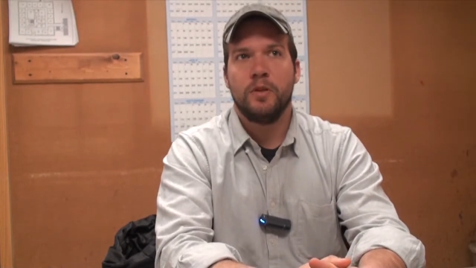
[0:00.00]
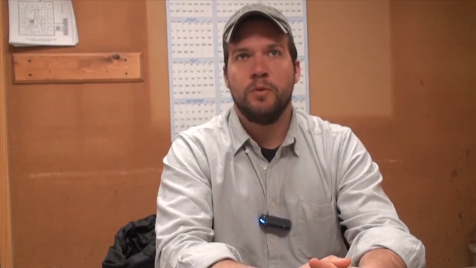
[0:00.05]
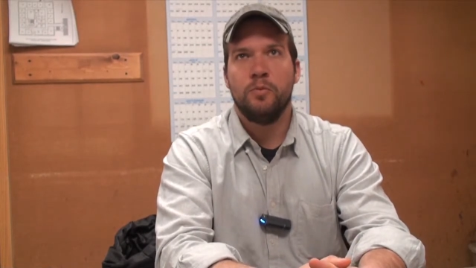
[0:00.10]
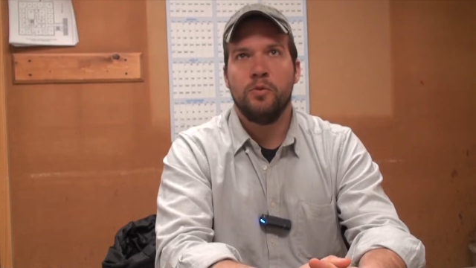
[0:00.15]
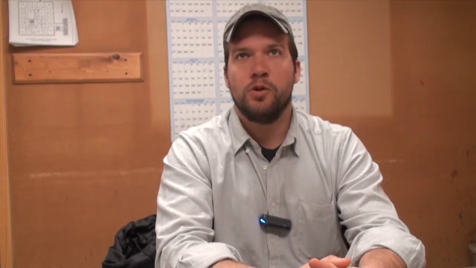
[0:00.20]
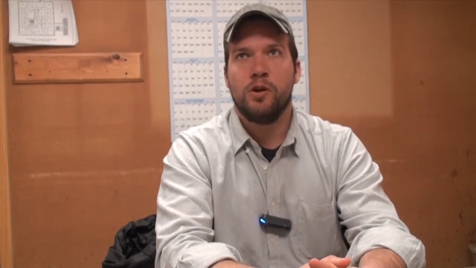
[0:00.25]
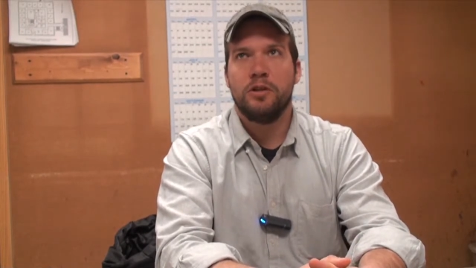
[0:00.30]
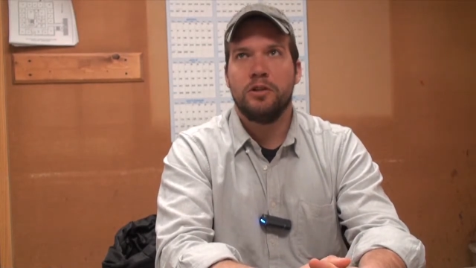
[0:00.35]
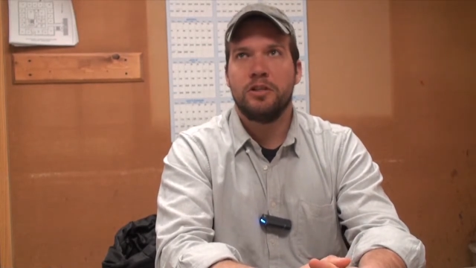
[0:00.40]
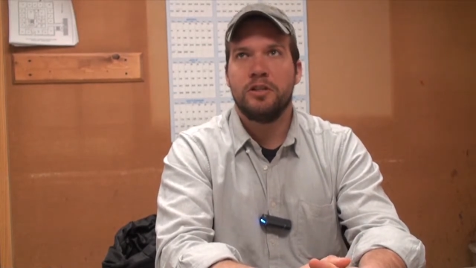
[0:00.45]

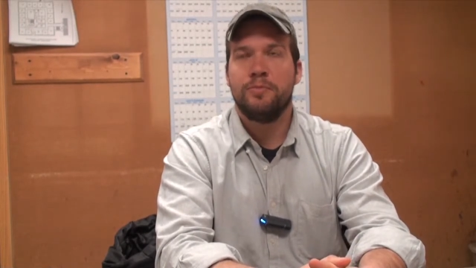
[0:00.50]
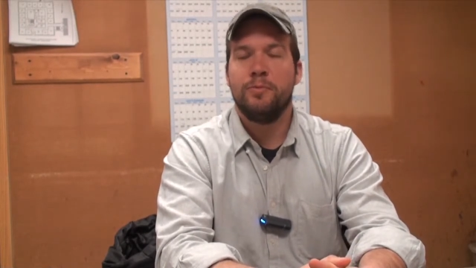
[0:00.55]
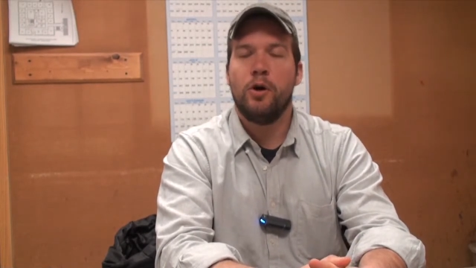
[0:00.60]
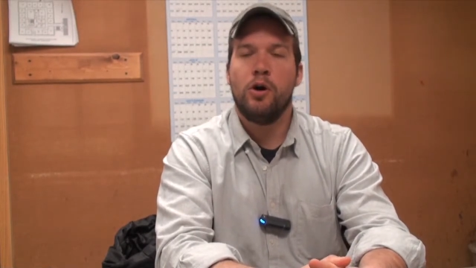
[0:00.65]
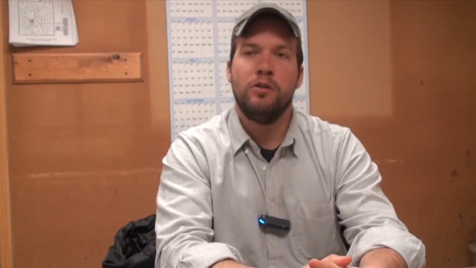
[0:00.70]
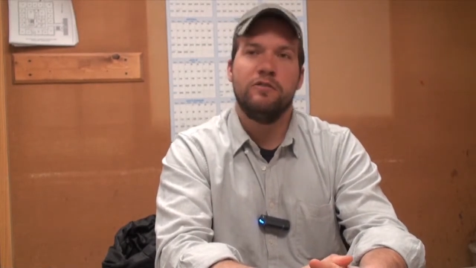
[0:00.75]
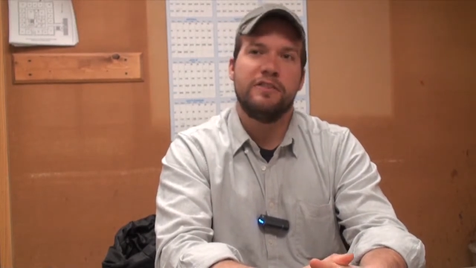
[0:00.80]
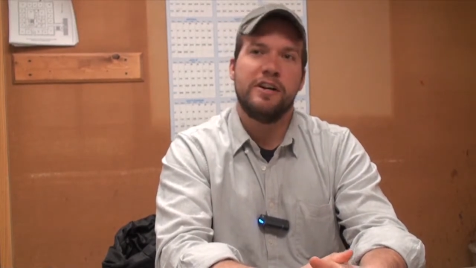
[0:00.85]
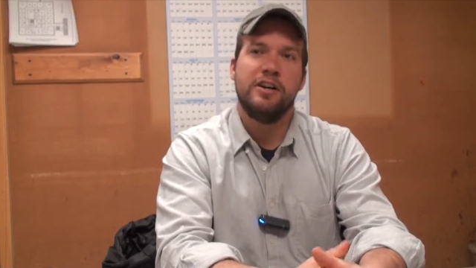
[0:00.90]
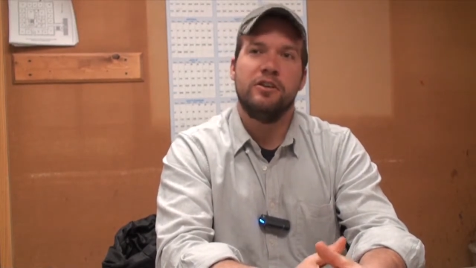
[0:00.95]
we're on a
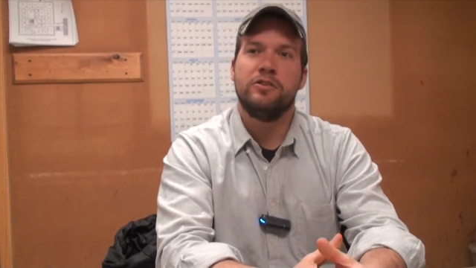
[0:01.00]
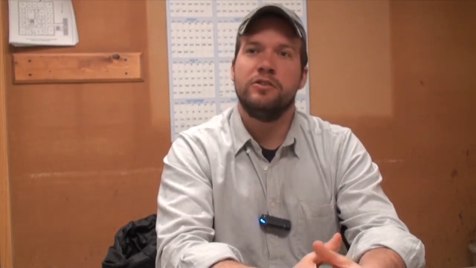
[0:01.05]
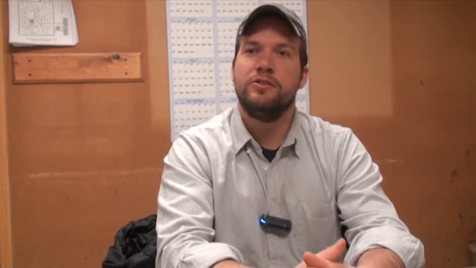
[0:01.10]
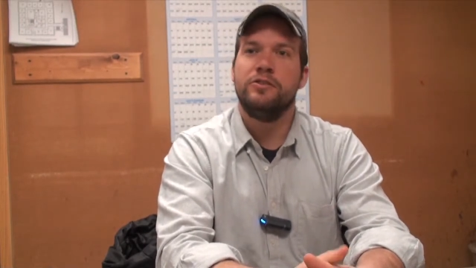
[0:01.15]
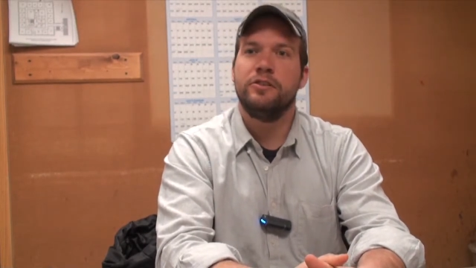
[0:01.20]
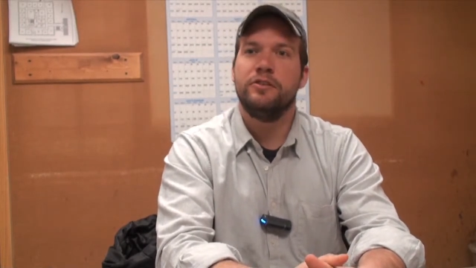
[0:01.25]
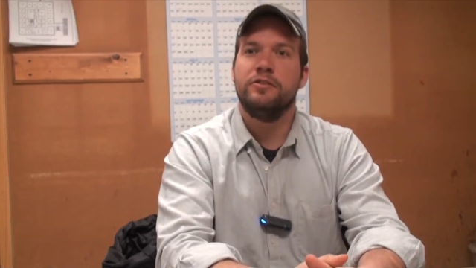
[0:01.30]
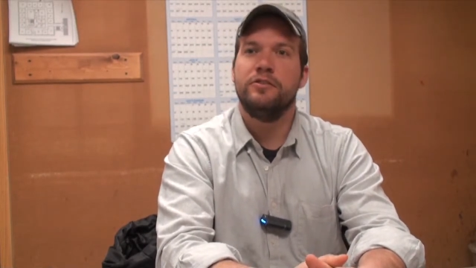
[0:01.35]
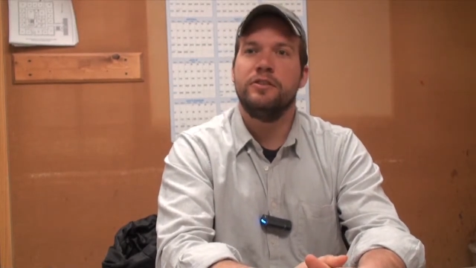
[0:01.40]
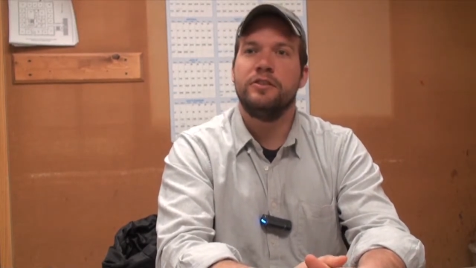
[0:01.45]
small rail
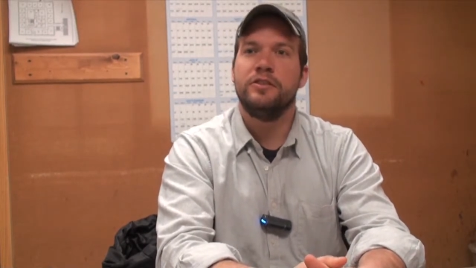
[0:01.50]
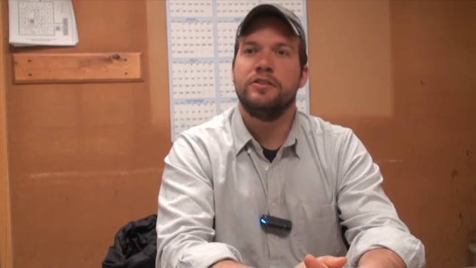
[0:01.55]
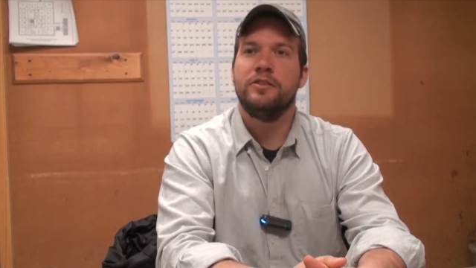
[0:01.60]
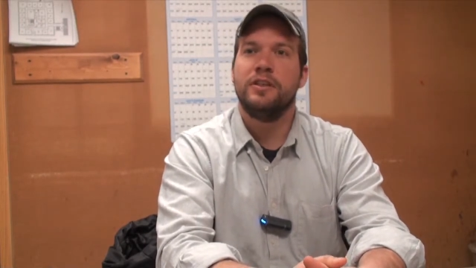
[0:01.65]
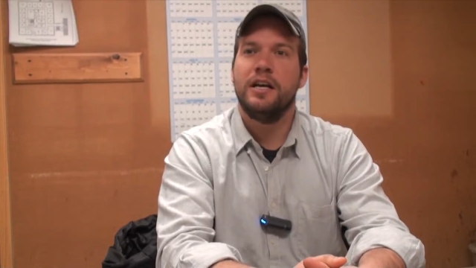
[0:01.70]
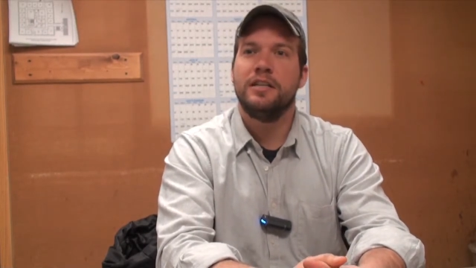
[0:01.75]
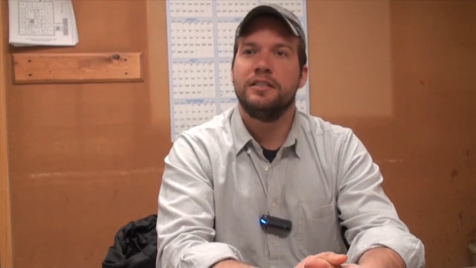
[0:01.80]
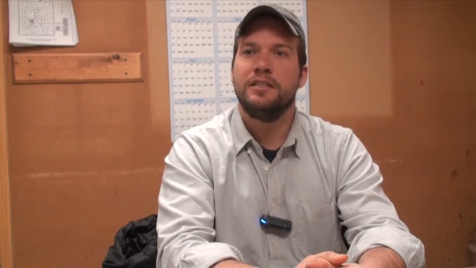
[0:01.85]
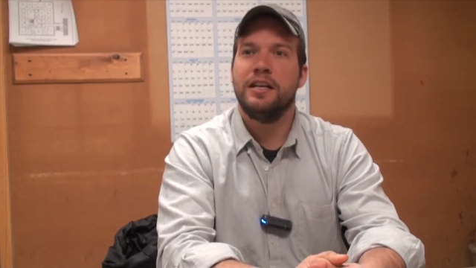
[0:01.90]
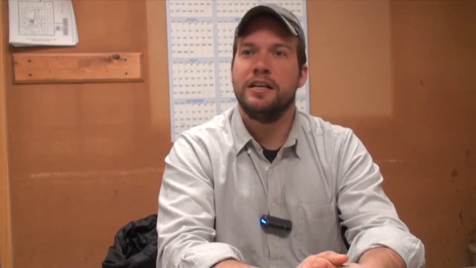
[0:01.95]
corridor, so
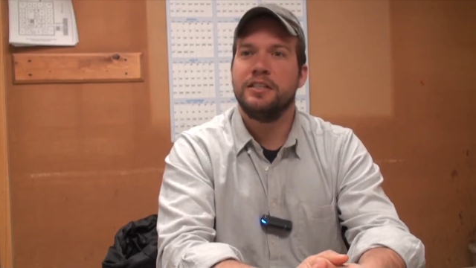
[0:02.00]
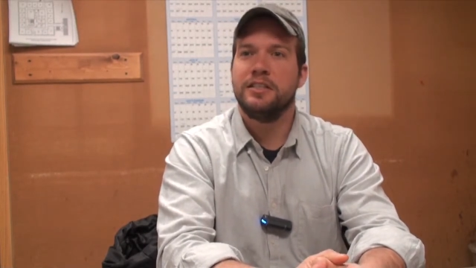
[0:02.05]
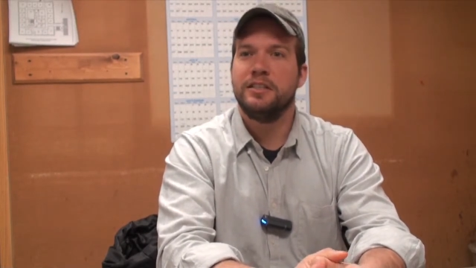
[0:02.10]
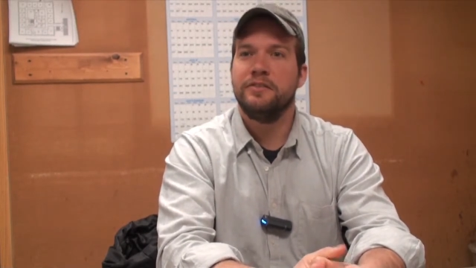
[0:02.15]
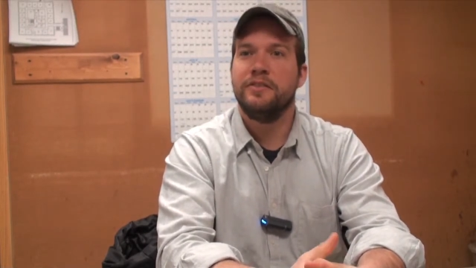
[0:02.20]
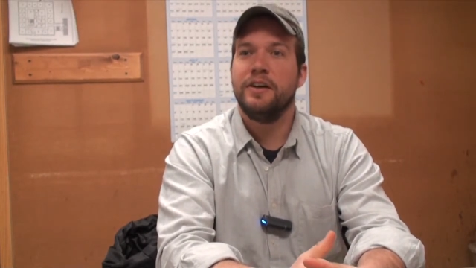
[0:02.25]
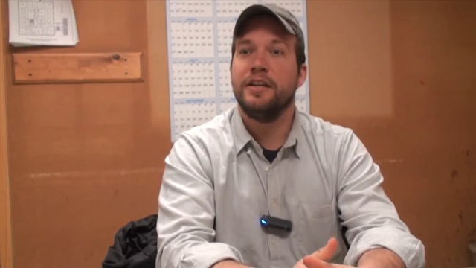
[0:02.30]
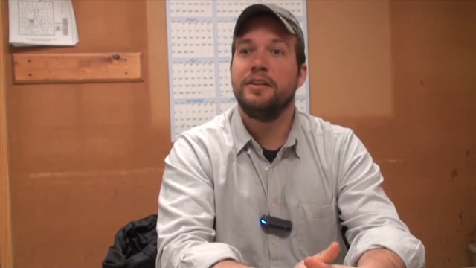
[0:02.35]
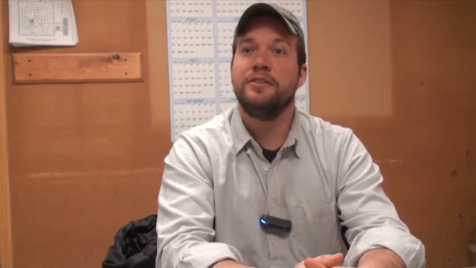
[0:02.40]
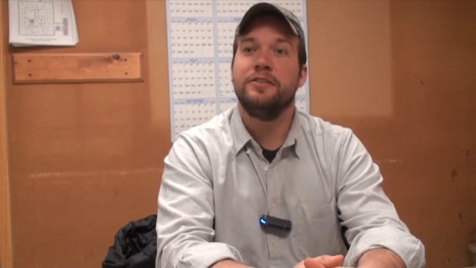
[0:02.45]
that's an
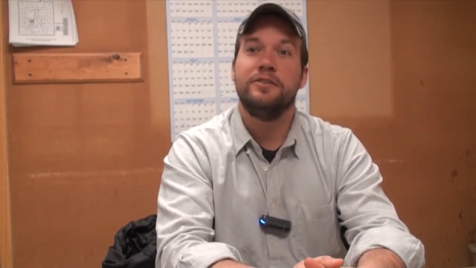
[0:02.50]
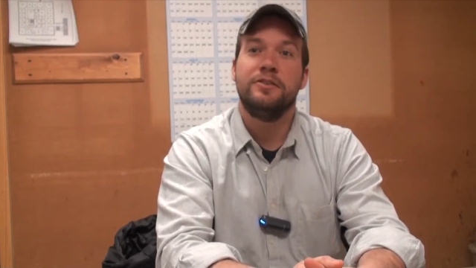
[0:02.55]
excavator